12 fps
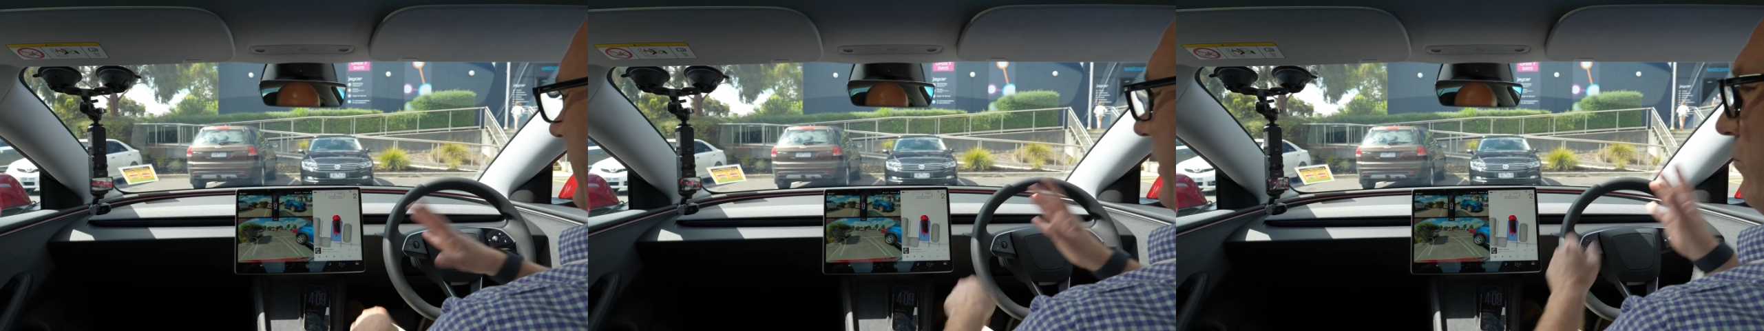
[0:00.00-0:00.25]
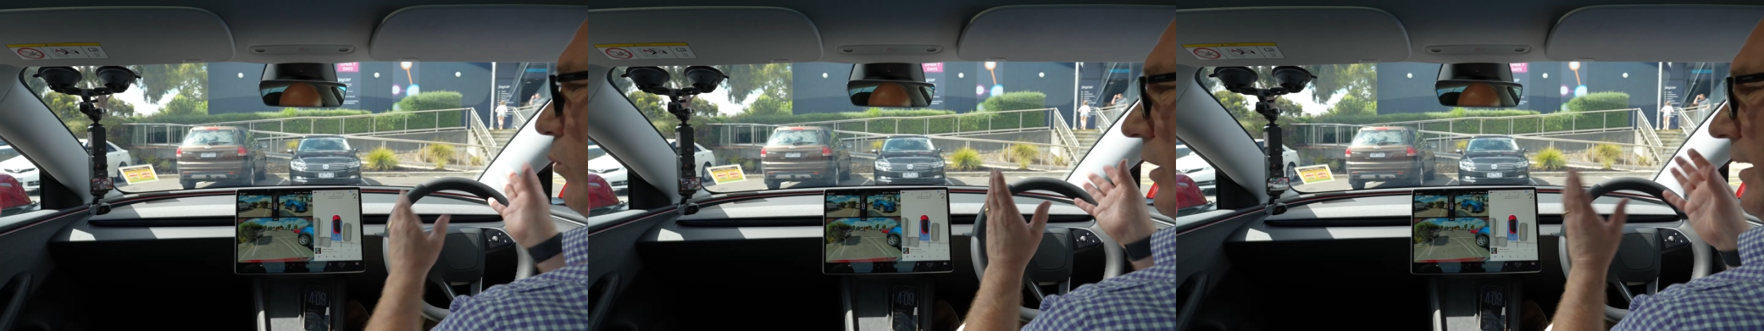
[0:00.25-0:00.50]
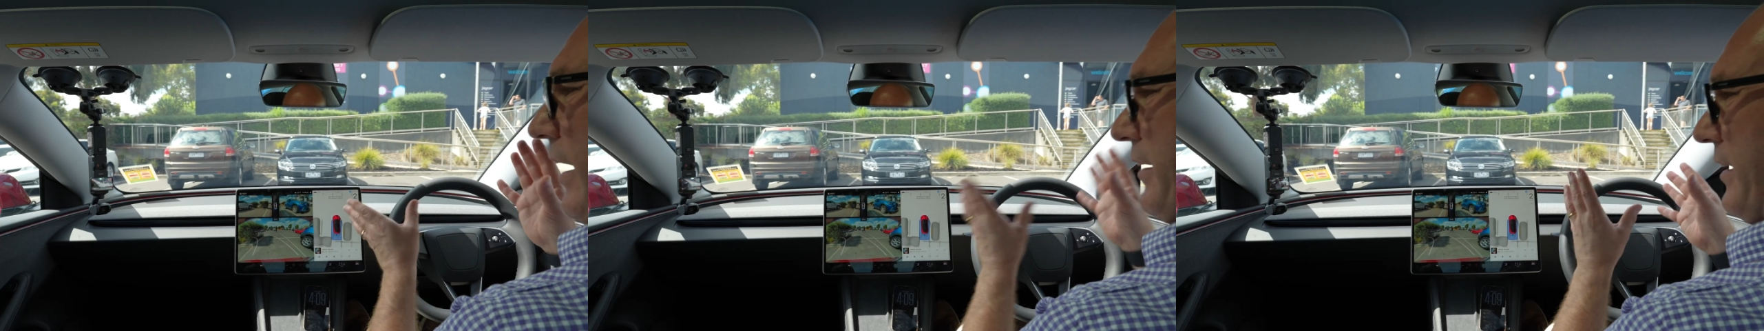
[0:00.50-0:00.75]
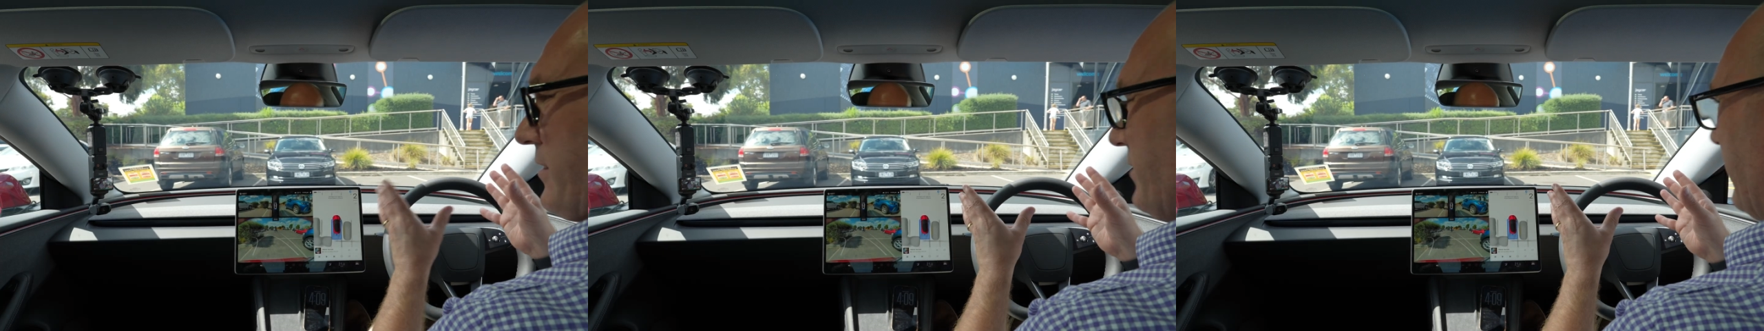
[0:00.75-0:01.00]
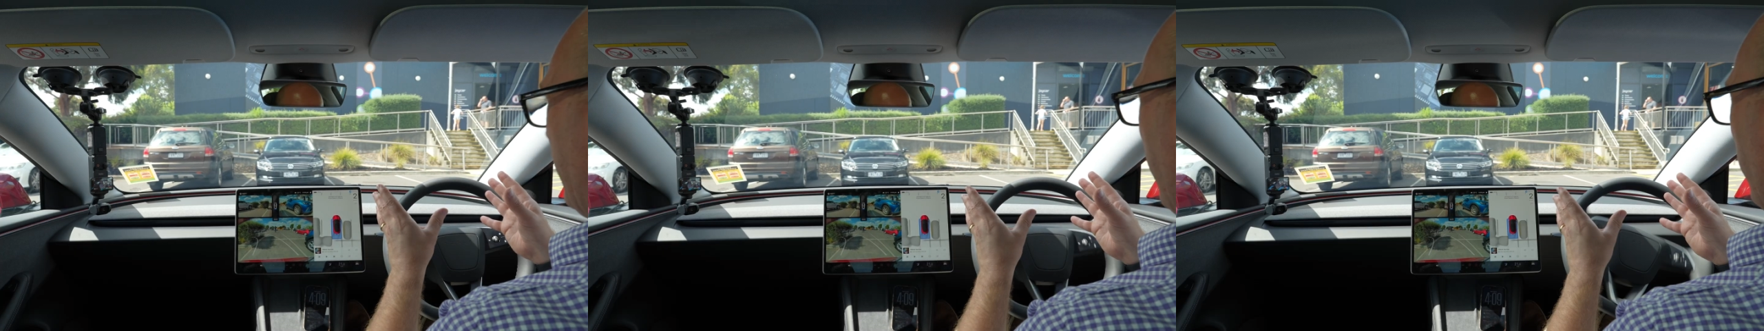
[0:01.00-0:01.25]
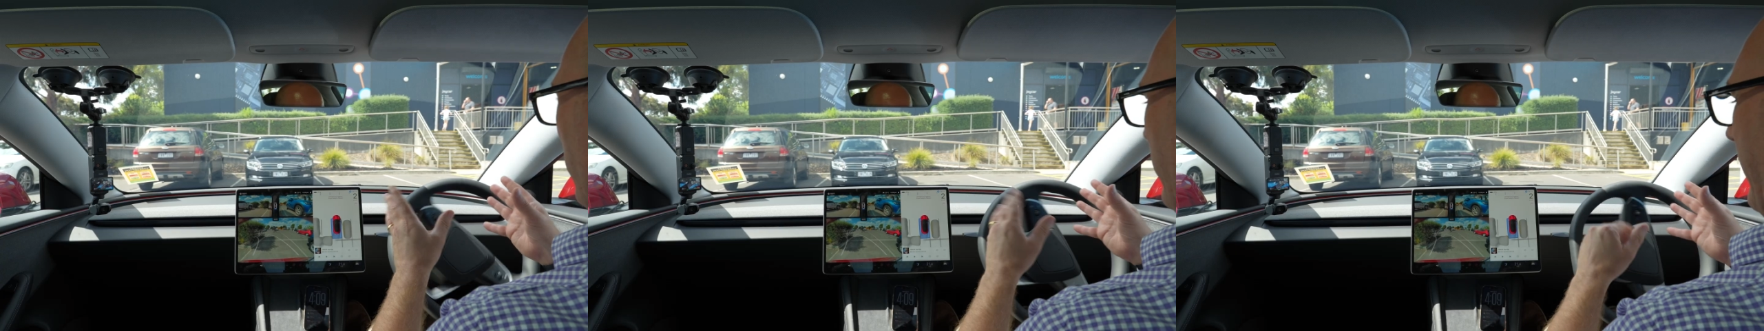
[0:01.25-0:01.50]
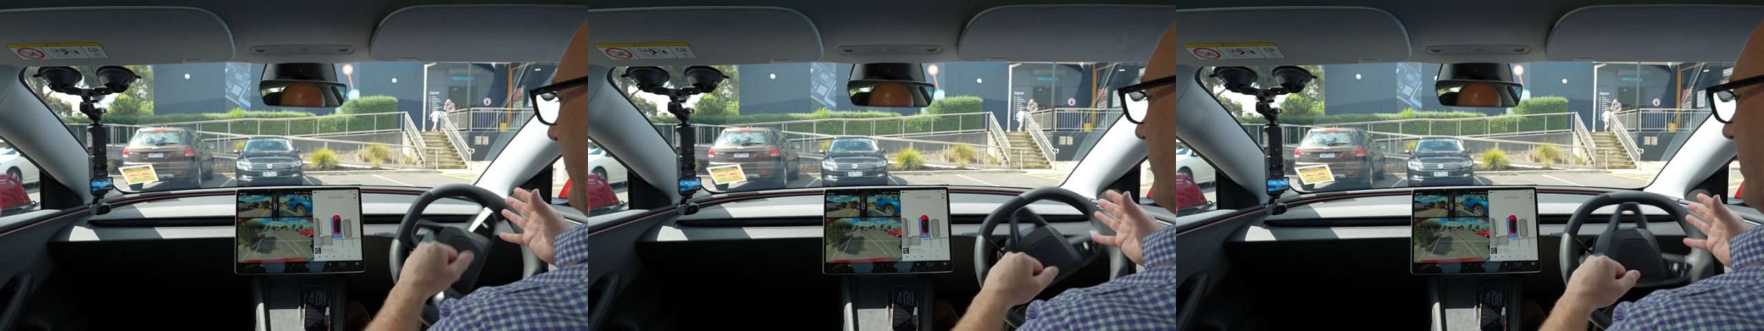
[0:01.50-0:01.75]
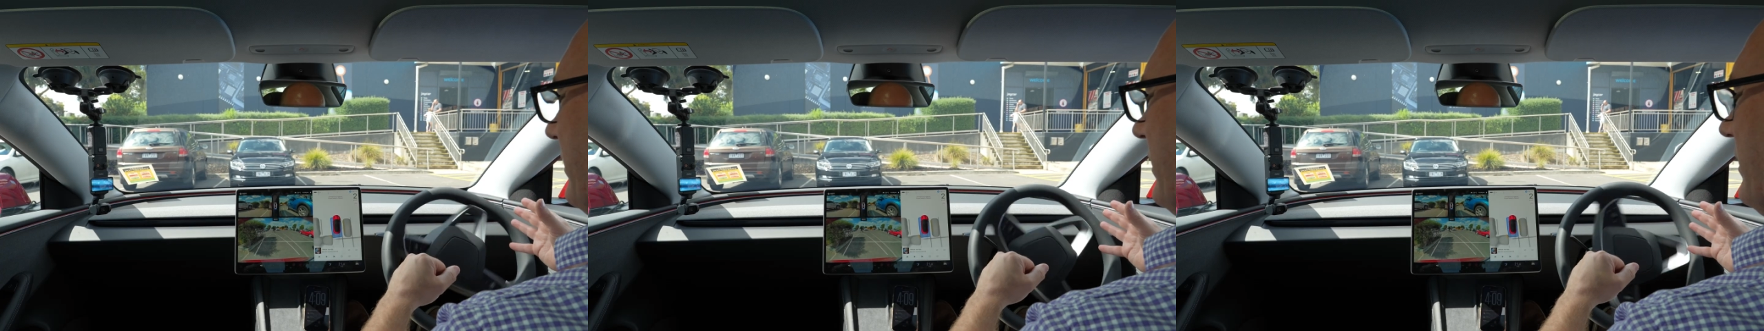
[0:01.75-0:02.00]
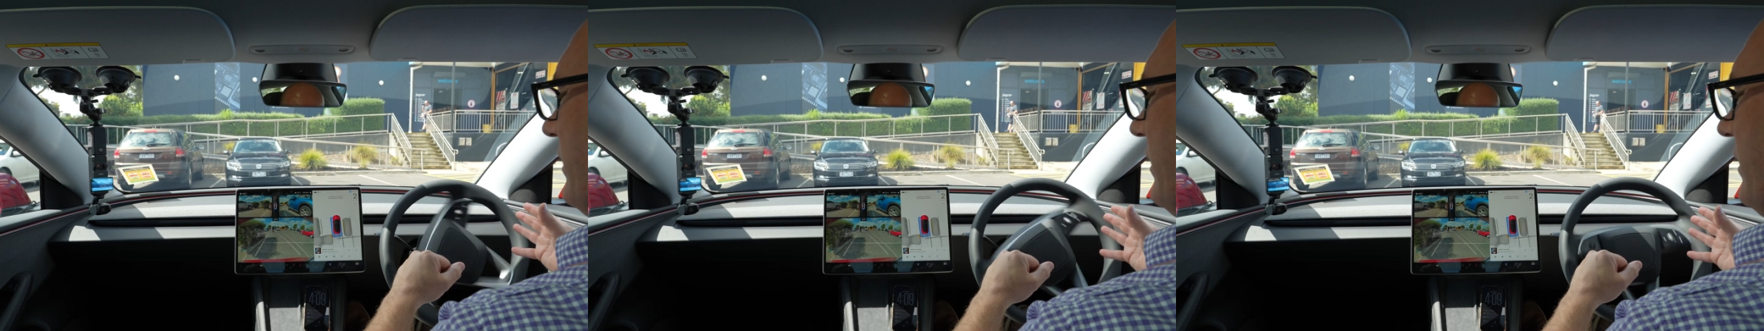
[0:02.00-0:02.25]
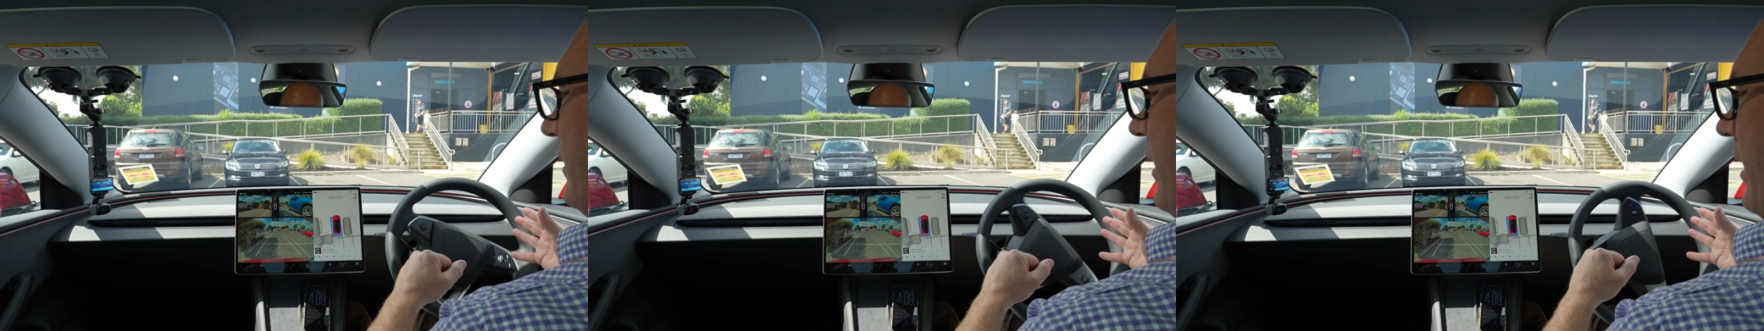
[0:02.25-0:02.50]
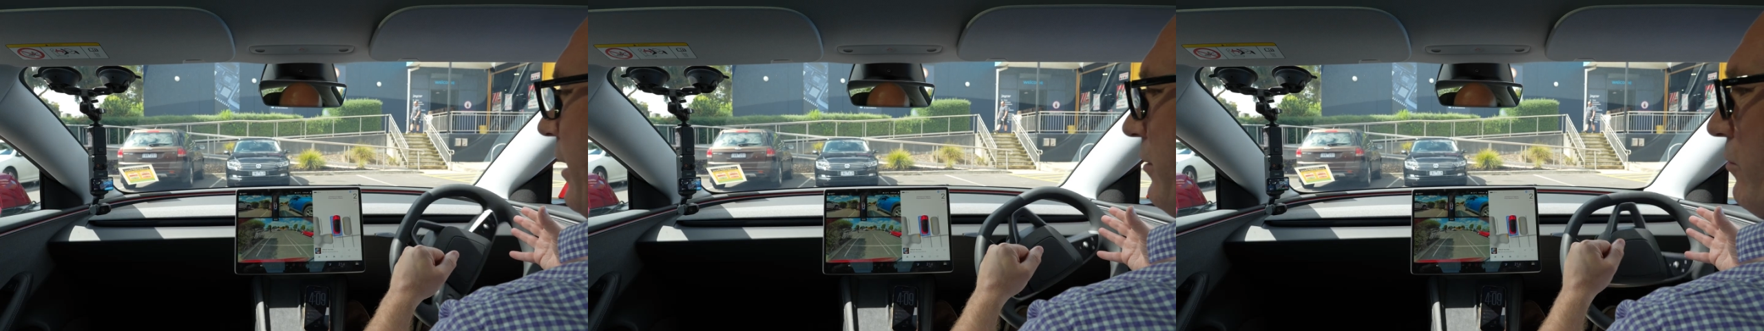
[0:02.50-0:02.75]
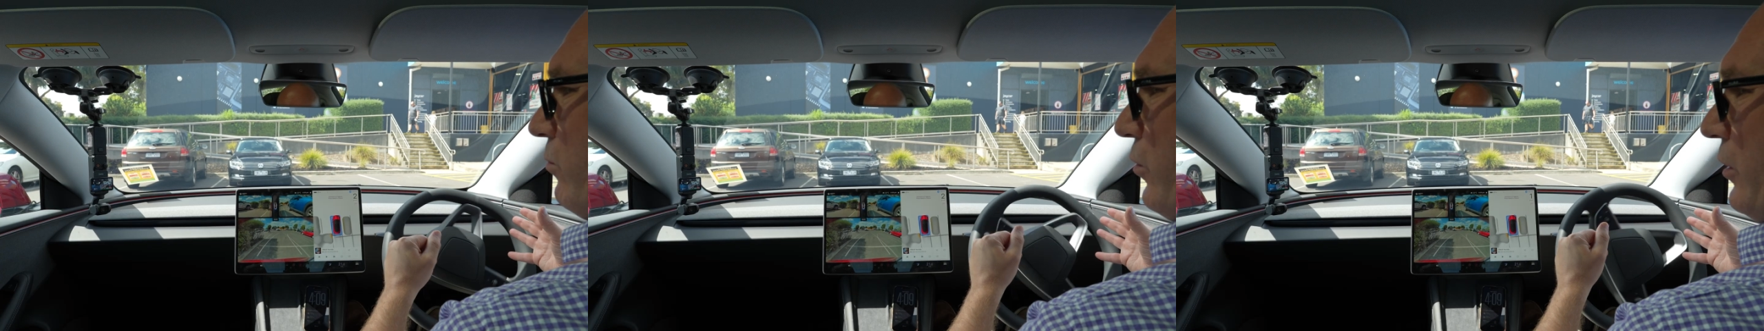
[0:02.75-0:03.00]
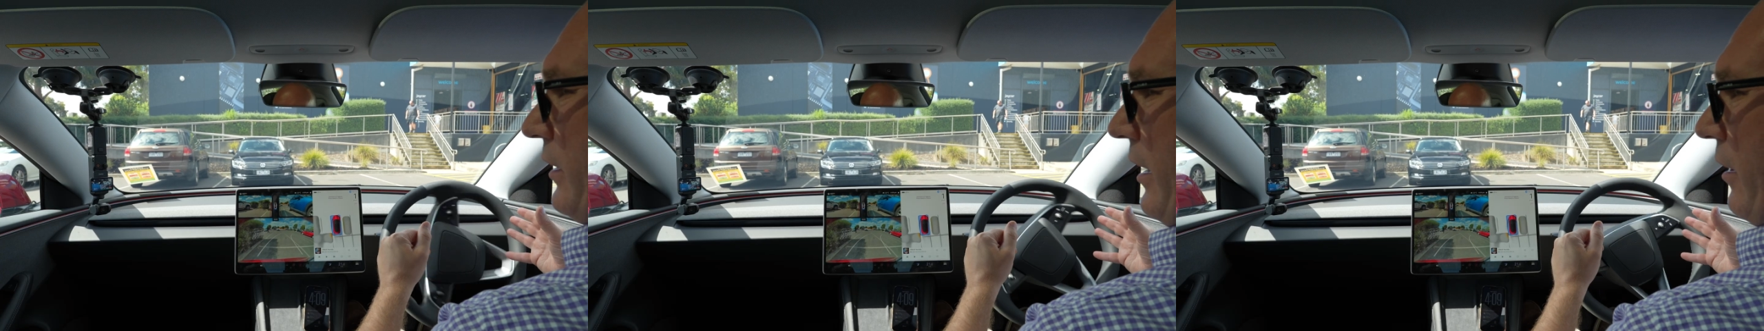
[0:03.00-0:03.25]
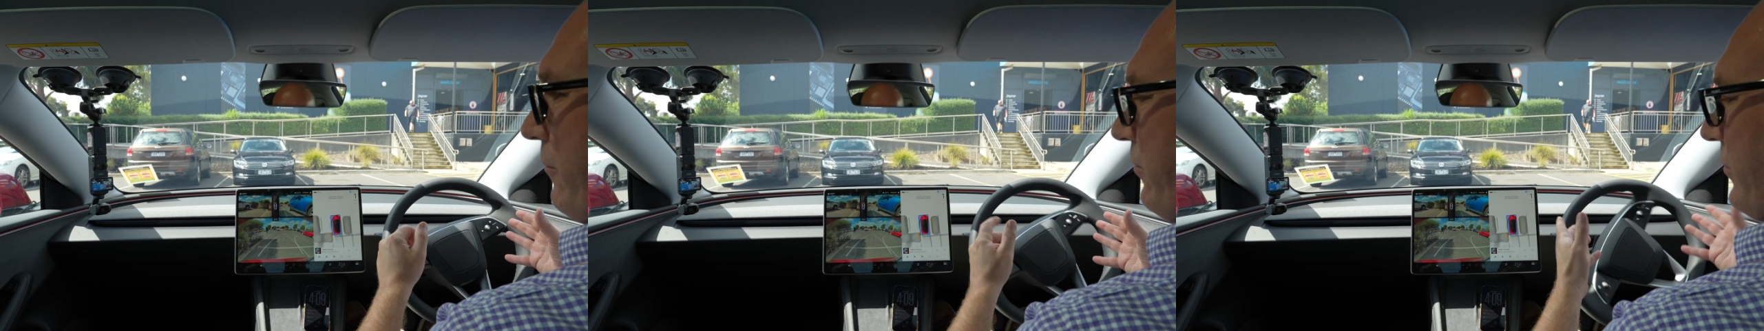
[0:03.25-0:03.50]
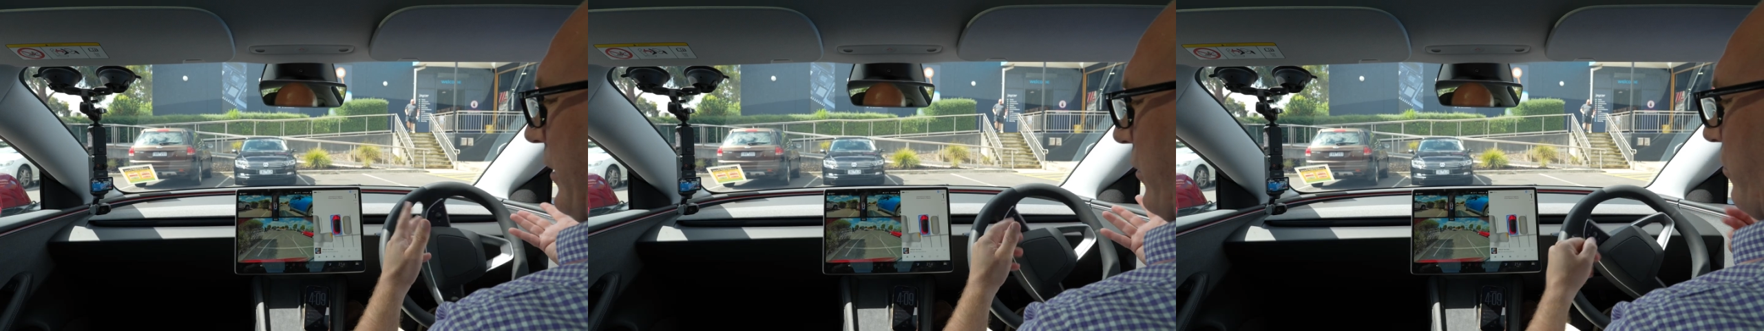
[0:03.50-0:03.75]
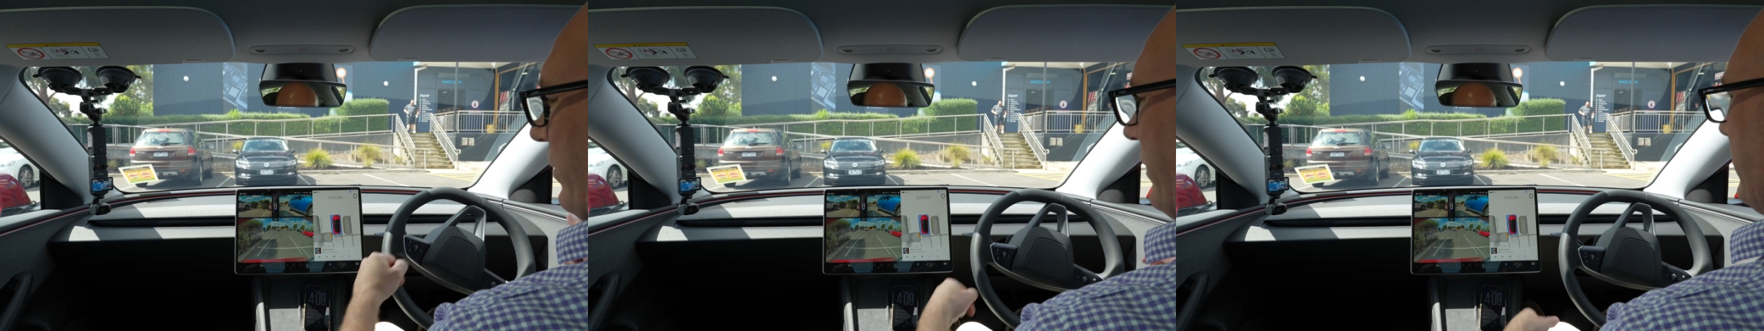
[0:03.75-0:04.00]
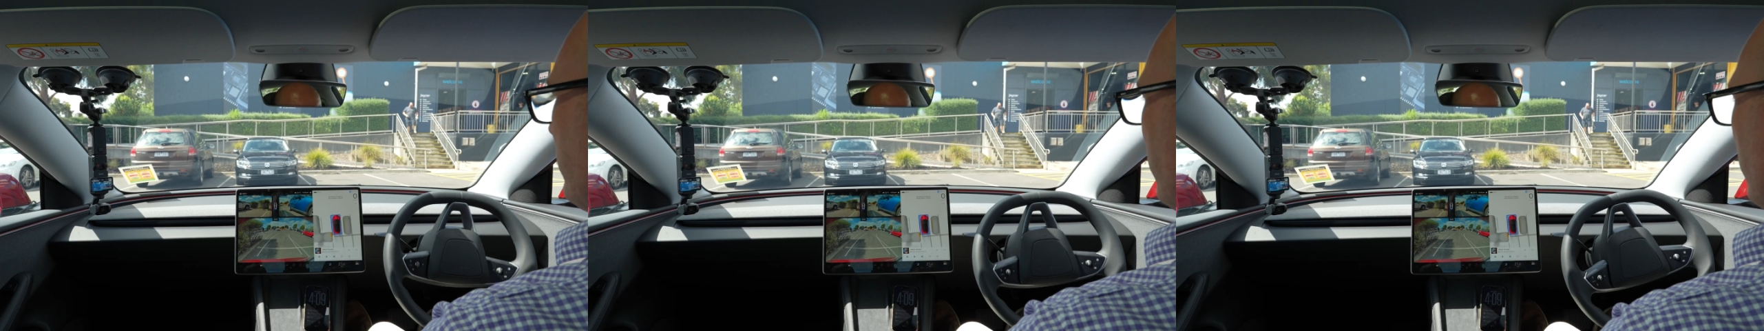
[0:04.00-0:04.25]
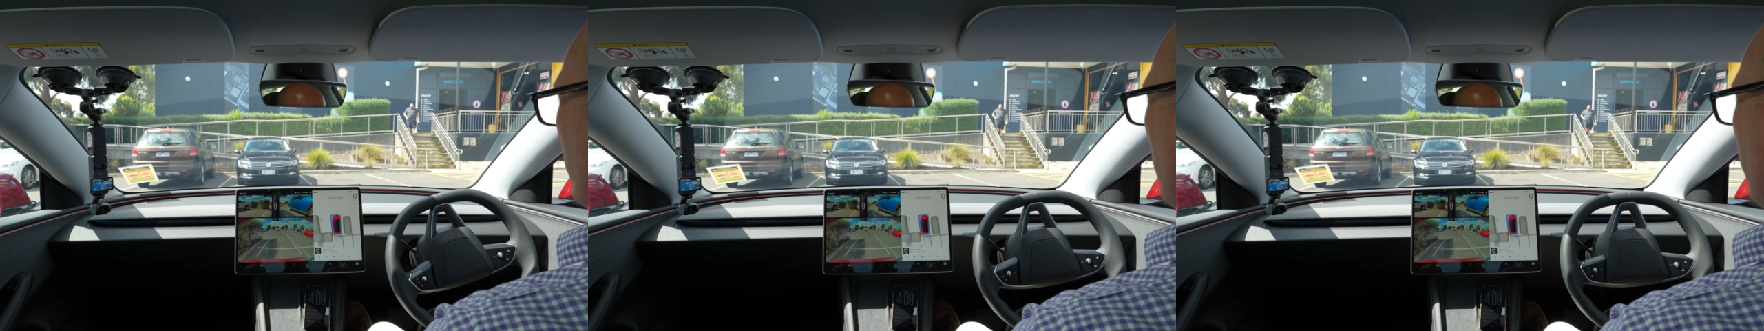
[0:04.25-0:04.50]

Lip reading: Nobody's mouth can be seen.